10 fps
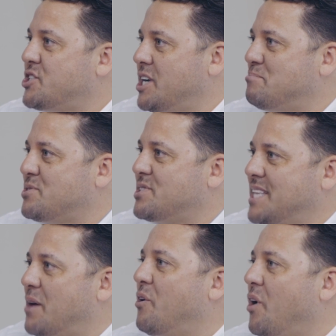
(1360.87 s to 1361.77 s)

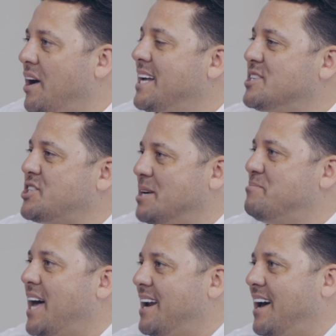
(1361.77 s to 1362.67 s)
ships that were on his
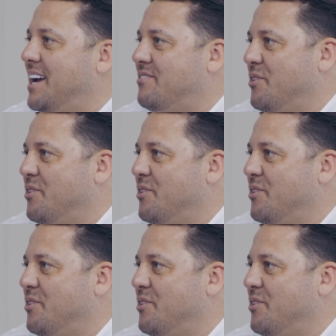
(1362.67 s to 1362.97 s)
ship that night